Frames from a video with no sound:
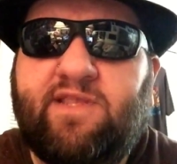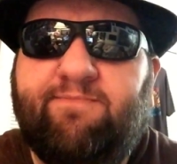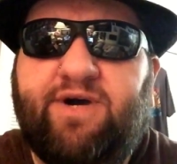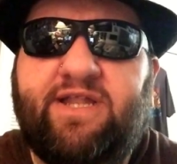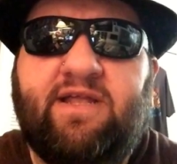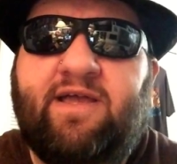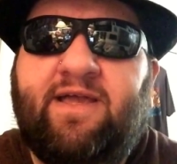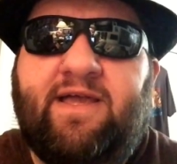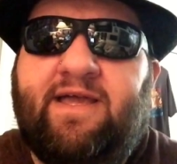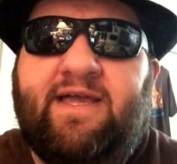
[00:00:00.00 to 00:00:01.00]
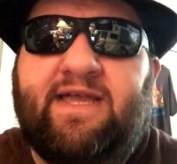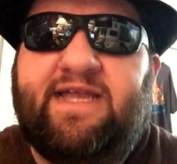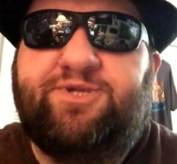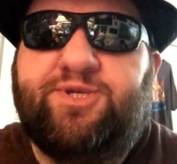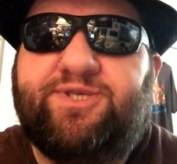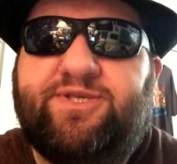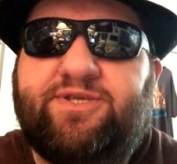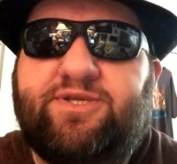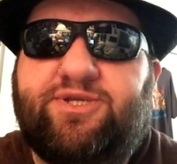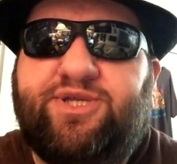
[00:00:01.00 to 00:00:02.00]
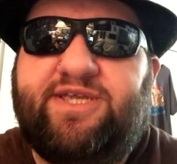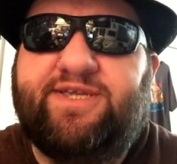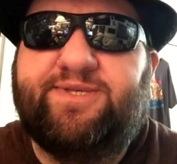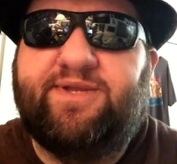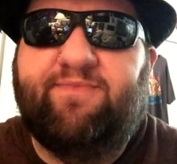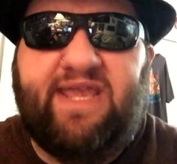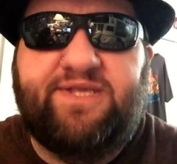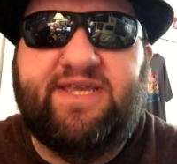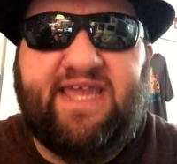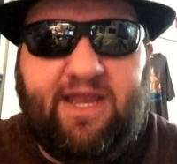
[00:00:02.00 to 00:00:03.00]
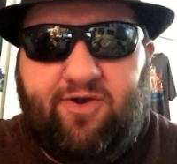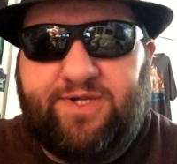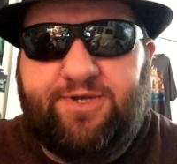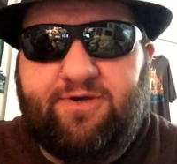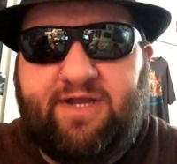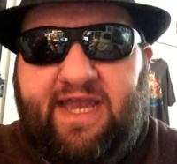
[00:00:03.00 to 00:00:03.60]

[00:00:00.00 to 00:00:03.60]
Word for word: But it's just, she is an amazing character.